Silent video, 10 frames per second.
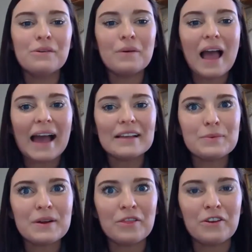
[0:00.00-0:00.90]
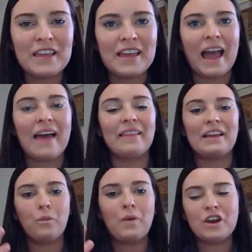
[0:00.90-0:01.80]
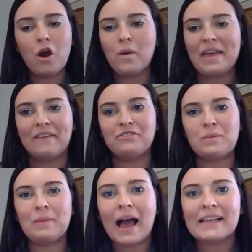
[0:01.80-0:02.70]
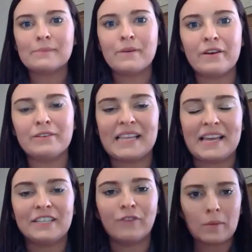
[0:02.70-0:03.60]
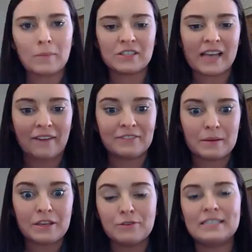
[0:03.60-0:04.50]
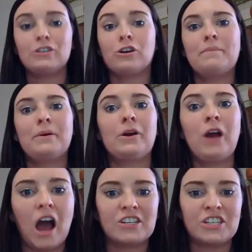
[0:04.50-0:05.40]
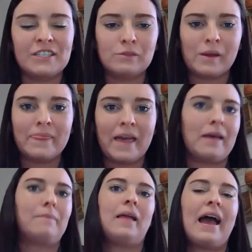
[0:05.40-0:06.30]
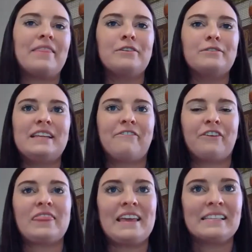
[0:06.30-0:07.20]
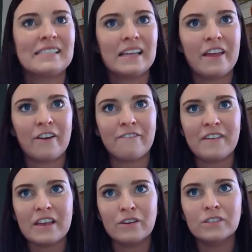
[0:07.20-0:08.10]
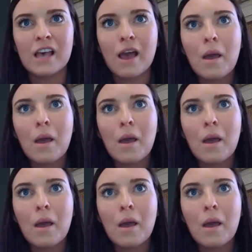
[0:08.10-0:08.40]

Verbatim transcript: So as we're looking at like we know we have to apply some of those things farmers have to use certain precautions when they apply those different things to their fields.